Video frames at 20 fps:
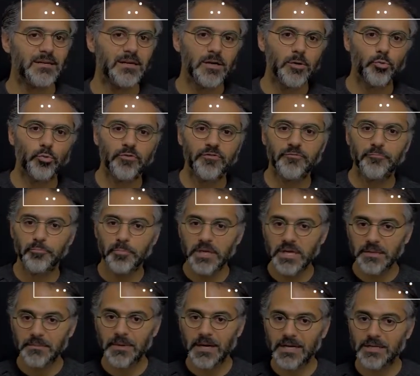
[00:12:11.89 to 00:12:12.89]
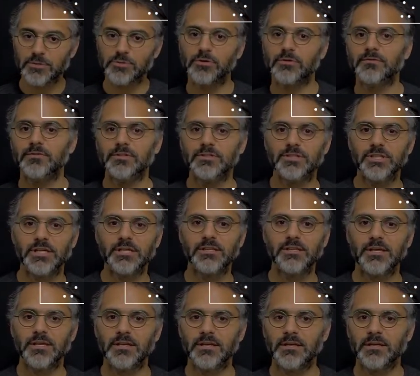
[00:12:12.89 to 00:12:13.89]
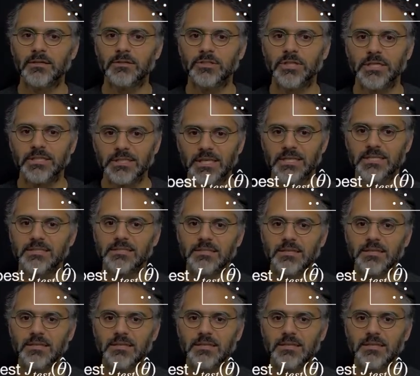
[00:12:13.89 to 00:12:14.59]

We've minimized over JTest,